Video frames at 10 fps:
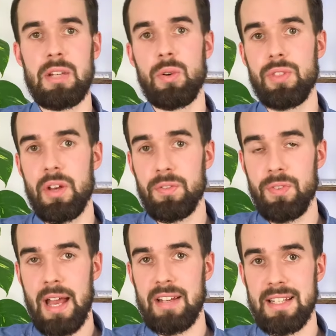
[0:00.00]
of that
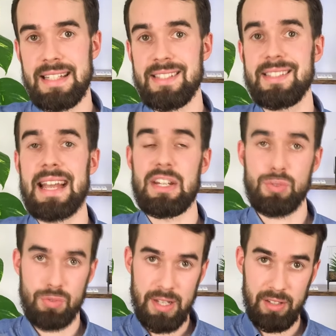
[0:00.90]
fat is
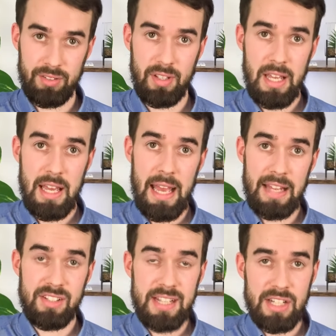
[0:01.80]
saturates.
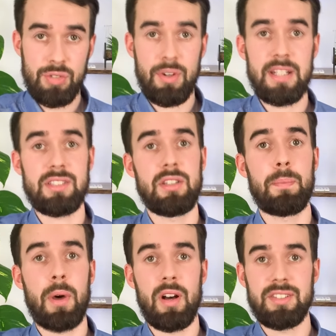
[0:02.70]
And saturates in the
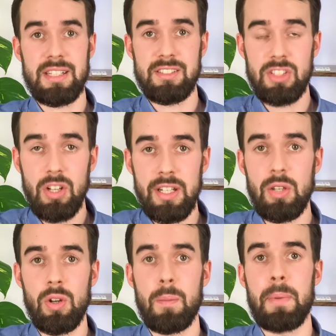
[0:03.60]
past has certainly
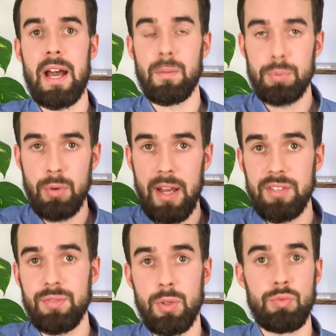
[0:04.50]
got a bad
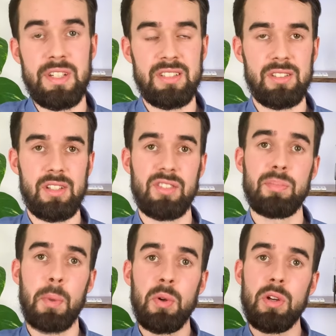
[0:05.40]
press for the reasons I
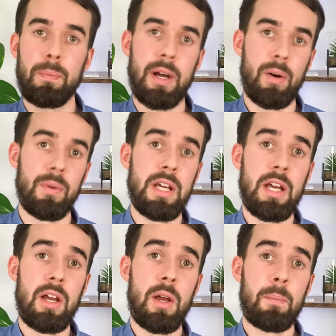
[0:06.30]
spoke about,
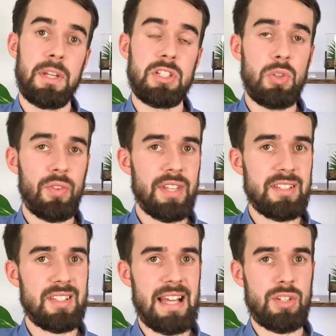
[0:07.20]
but it's not that
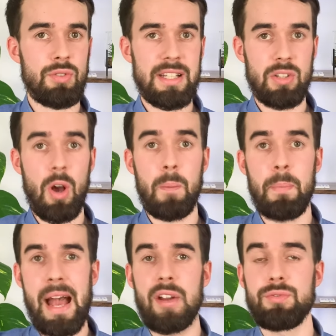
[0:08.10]
saturates are
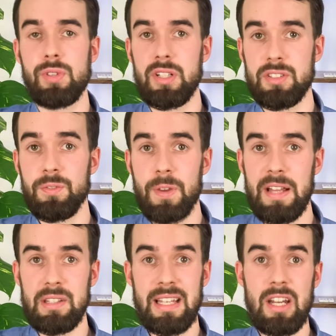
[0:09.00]
bad for us. In
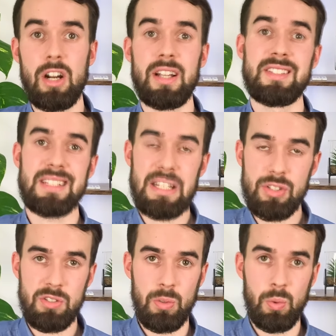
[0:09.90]
fact, they are
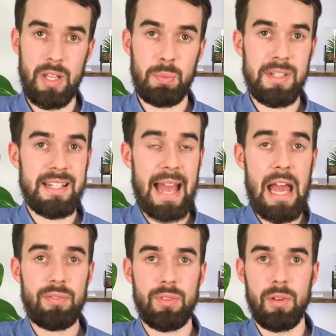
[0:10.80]
essential. If we didn't
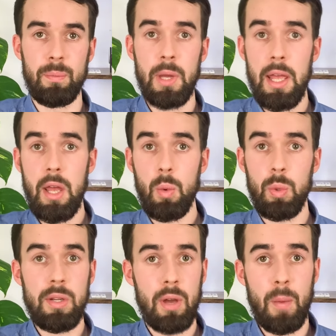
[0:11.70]
have them,
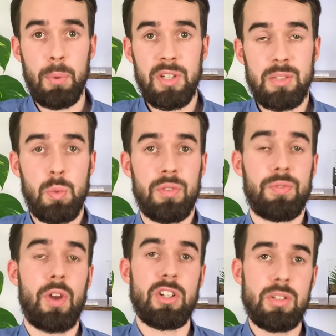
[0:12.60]
our bodies wouldn't
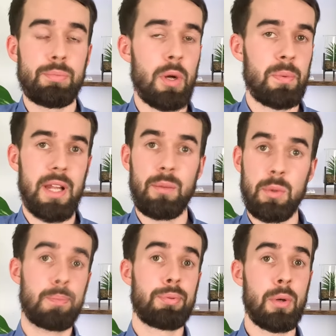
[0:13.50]
function properly and
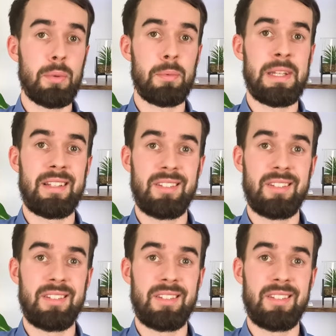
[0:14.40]
we would probably